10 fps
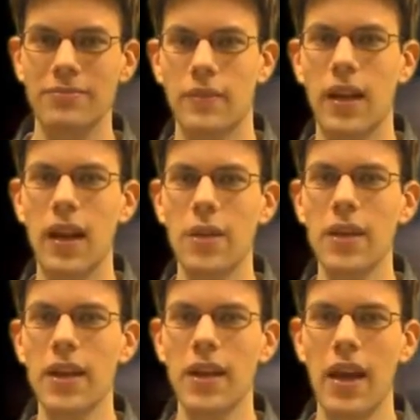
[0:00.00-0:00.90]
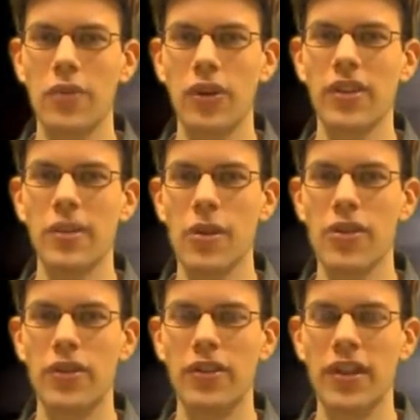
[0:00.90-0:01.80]
Now coming in at reason number
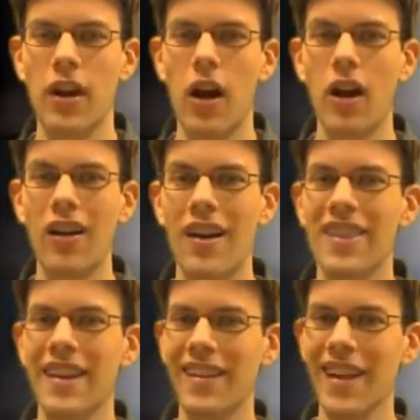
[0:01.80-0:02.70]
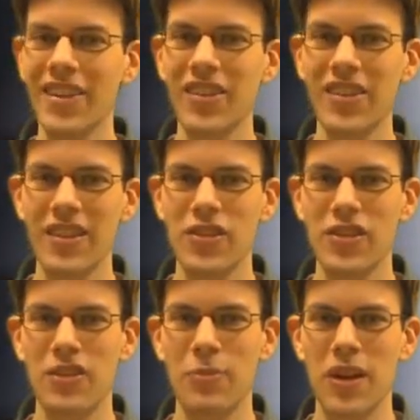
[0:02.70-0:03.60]
13 are the collector's
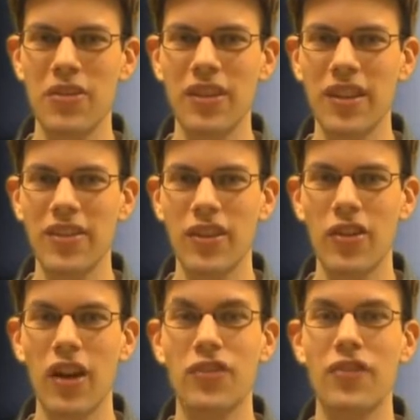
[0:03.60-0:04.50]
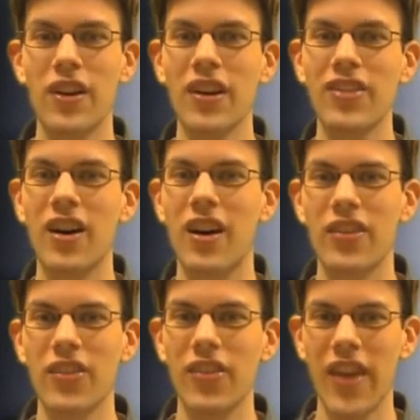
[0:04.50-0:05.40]
editions being released across various
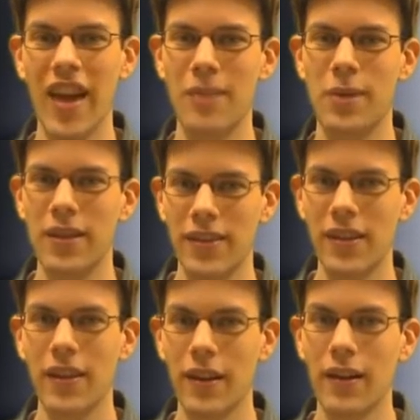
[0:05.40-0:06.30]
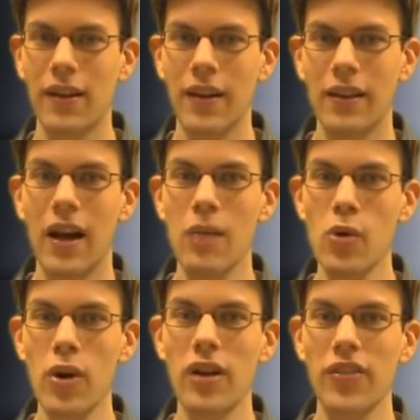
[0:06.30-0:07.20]
consoles and PC. Now, I'm
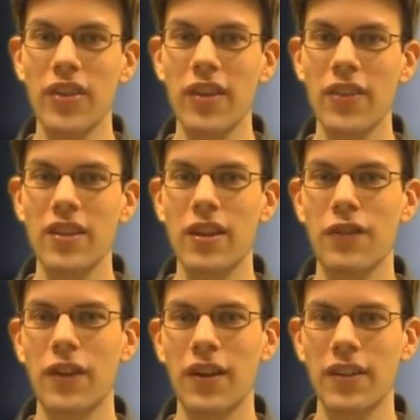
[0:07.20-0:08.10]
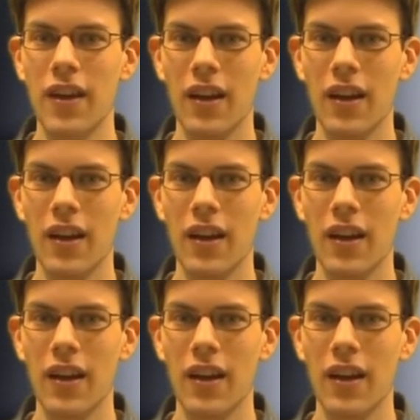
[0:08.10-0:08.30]
aware of 7 different